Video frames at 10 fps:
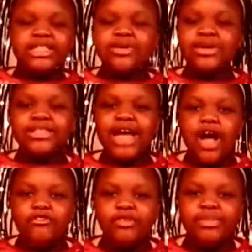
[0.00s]
Staring
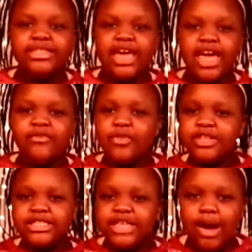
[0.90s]
down from his cave with
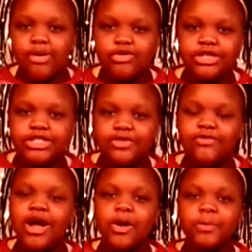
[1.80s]
a sour brooding
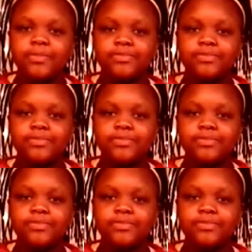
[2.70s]
frown.